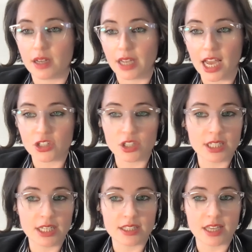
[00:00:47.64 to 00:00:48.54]

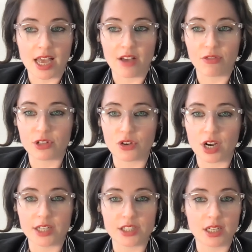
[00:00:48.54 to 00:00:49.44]
Casualties have
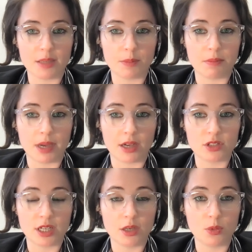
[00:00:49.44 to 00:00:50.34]
tragically been
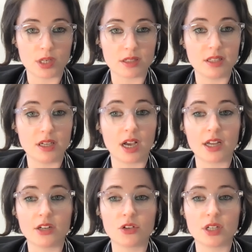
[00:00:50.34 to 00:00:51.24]
mounting. We're seeing
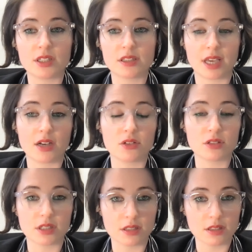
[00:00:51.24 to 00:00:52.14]
hundreds,
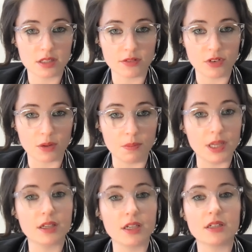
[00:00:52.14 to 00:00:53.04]
thousands, if not
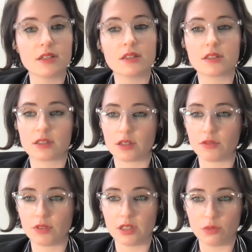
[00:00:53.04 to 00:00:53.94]
millions
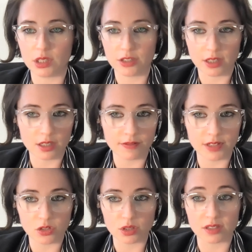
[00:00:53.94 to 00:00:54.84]
of
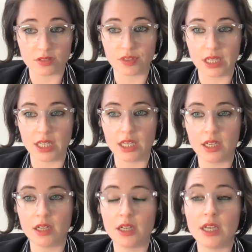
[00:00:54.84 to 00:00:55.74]
individuals
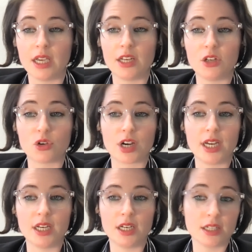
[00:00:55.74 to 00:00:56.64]
fleeing, and
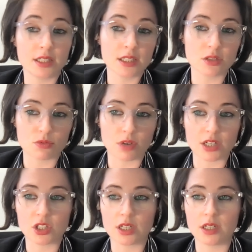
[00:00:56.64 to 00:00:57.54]
Ukrainians,
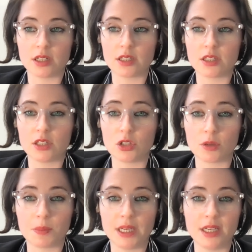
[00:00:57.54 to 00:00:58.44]
Russians,
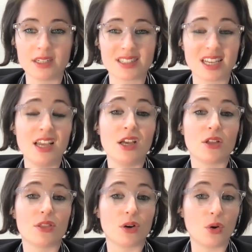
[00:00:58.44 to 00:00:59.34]
Europeans.
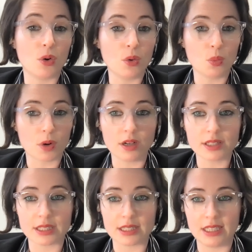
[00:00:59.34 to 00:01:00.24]
The whole world,
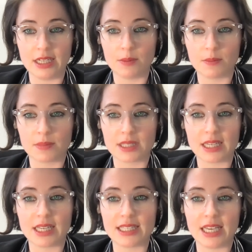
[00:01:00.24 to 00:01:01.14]
it seems,
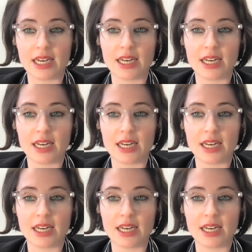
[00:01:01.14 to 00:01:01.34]
is yet